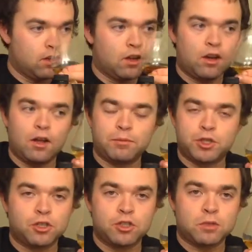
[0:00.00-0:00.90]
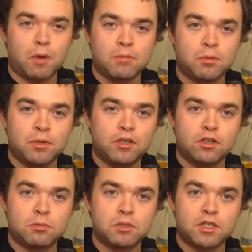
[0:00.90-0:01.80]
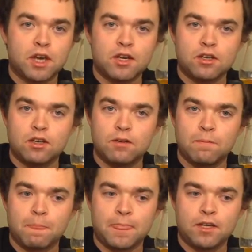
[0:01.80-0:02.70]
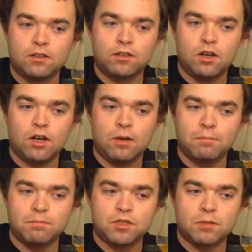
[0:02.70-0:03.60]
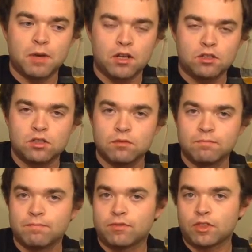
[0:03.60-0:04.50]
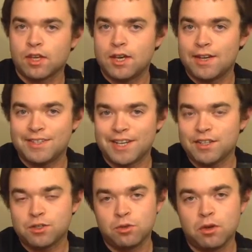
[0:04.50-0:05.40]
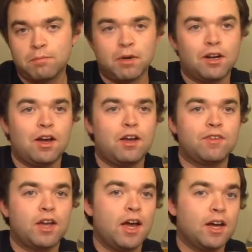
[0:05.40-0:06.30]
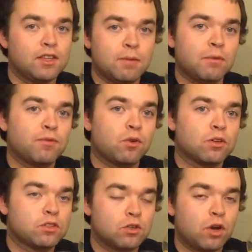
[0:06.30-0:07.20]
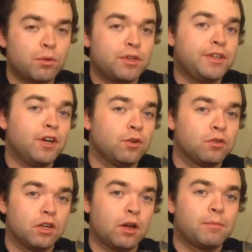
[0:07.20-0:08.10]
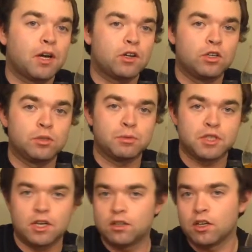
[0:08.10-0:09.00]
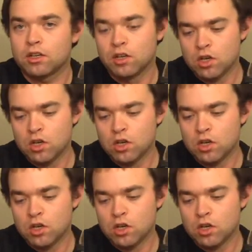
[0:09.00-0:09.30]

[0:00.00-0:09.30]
and I'm sure there's probably Christmas cake smells and taste to it, but I haven't had that before, so I wouldn't know. And I'm not going to pretend like,